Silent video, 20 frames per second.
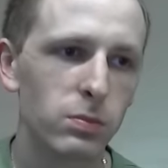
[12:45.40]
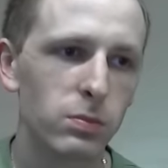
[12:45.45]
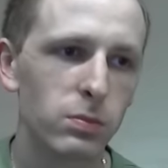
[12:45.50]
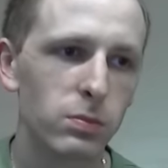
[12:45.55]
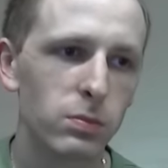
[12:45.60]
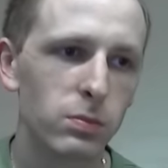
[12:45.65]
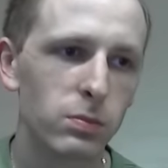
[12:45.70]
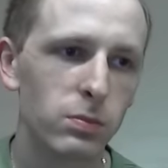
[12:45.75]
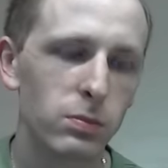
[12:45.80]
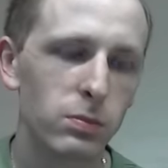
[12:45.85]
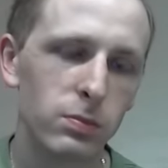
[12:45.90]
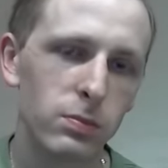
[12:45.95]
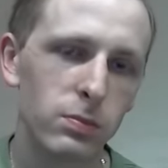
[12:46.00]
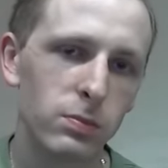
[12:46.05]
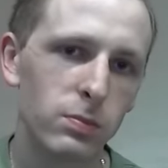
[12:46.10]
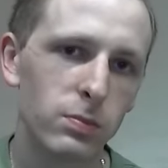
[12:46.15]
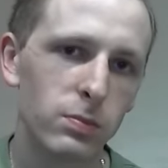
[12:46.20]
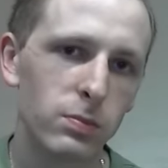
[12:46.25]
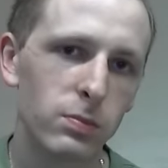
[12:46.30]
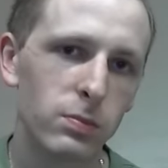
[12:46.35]

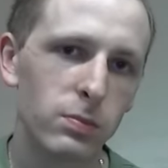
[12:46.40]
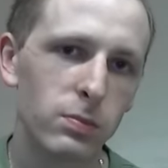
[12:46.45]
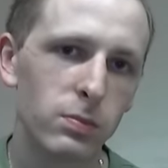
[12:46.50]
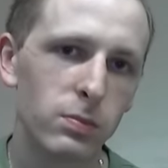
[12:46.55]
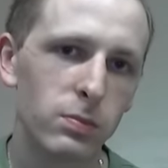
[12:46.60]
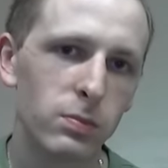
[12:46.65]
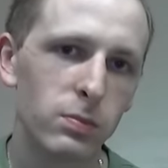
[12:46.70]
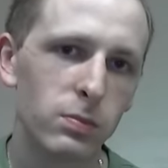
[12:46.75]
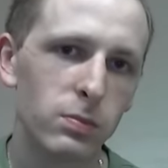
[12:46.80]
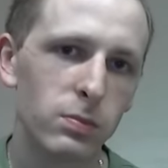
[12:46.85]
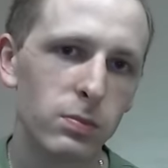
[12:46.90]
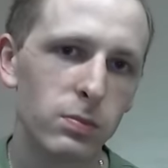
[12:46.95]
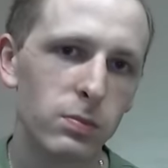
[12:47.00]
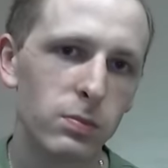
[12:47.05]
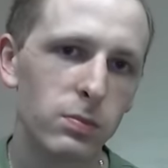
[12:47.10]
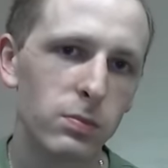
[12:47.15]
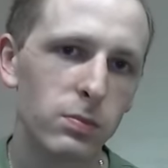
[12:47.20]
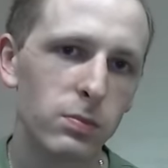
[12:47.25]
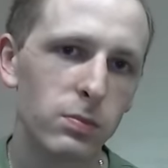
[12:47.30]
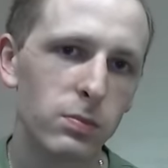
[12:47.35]

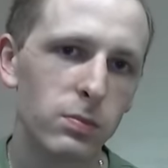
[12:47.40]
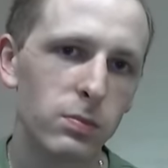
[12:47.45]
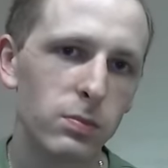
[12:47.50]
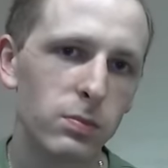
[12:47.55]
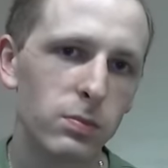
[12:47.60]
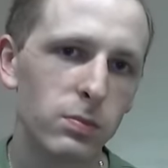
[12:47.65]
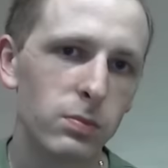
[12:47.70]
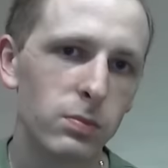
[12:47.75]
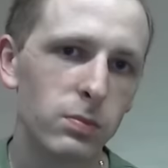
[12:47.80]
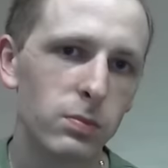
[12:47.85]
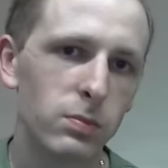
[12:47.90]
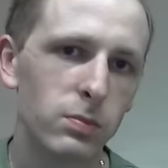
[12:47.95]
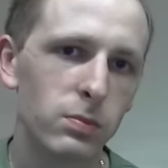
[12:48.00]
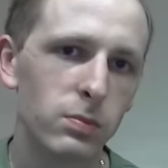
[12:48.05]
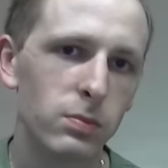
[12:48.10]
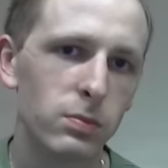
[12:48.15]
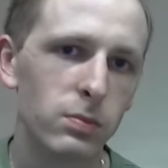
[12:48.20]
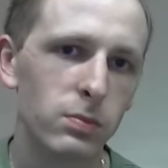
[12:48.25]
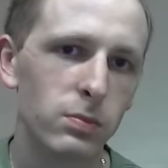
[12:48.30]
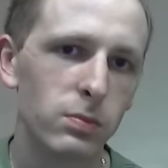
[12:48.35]

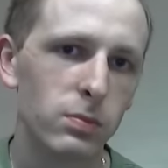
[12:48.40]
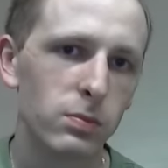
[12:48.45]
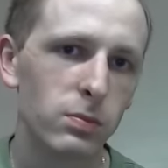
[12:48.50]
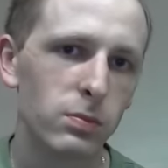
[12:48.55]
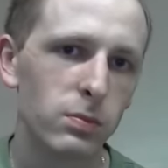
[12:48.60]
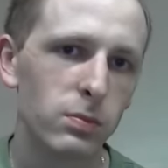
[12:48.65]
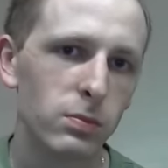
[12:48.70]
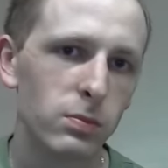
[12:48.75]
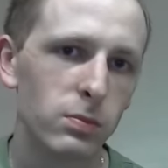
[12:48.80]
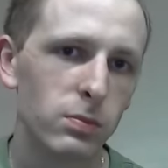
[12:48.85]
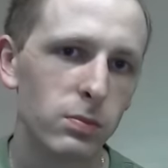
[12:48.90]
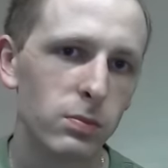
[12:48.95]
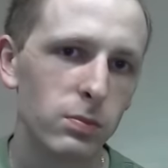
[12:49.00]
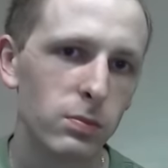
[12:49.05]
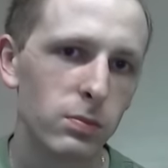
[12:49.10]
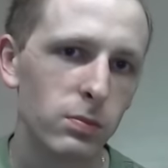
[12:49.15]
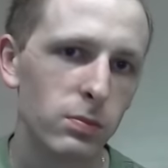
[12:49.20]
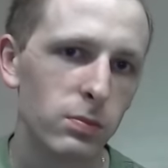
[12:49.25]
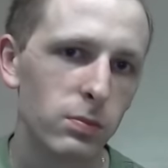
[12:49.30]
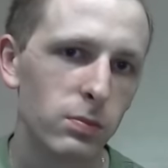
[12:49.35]

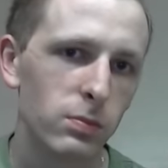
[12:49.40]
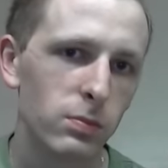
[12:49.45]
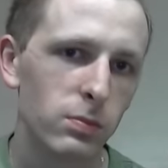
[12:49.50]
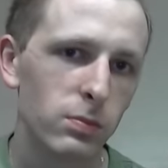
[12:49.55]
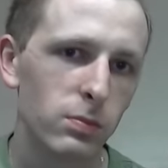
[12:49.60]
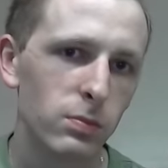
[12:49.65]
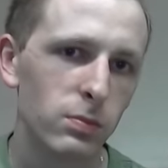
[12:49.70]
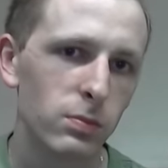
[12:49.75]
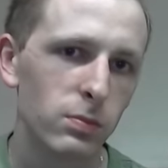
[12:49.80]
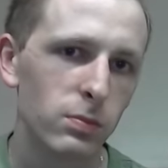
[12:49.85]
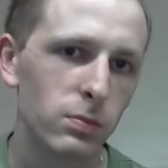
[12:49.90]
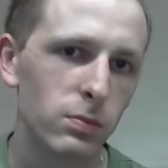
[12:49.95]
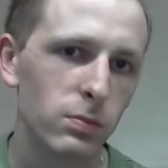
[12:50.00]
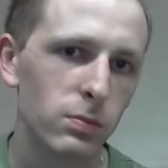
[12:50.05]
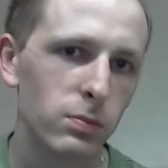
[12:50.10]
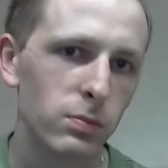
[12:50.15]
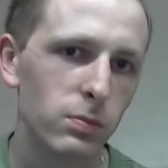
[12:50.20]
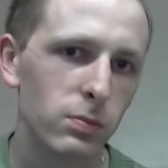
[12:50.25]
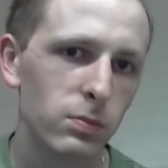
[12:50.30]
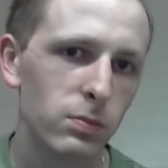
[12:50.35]

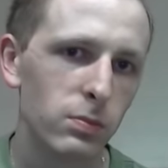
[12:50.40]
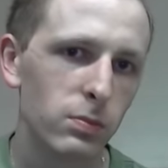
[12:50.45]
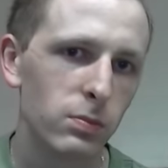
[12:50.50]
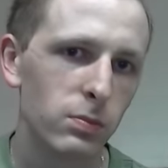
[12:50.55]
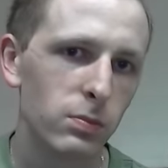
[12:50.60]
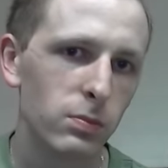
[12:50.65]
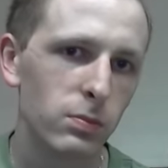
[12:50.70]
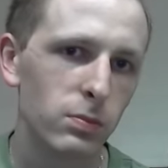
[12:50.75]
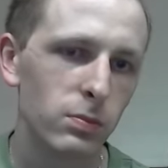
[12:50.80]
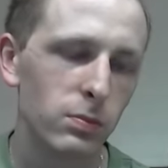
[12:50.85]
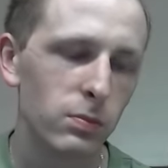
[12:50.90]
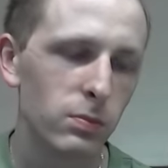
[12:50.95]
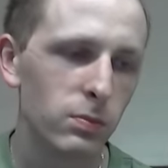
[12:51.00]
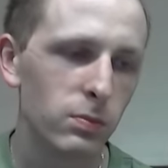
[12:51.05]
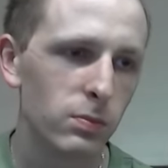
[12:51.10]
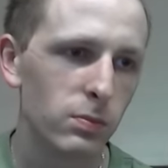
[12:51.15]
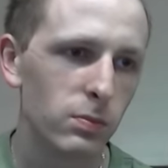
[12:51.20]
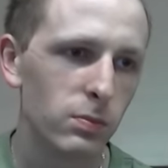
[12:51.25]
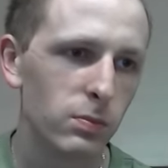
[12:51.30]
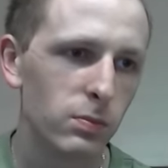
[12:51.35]

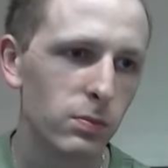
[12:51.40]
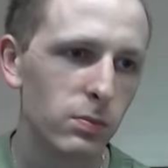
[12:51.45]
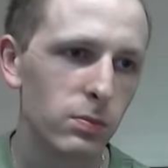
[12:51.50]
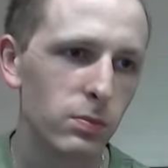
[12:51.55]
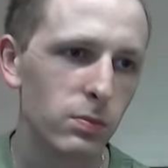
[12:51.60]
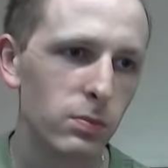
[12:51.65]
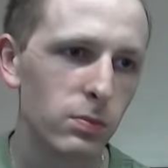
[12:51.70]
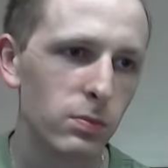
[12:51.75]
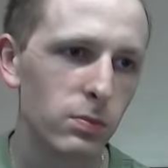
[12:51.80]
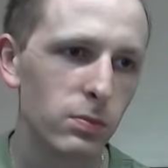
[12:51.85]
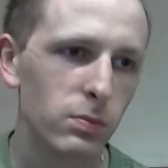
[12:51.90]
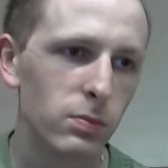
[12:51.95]
This person isn't speaking.